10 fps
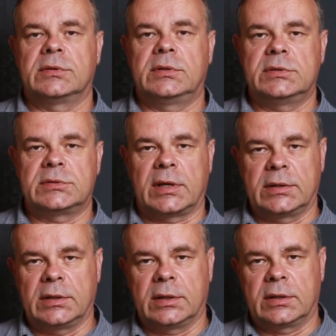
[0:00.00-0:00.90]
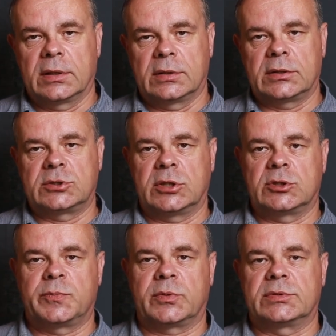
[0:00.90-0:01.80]
designing the
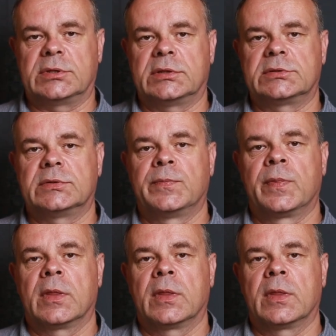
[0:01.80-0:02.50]
change process.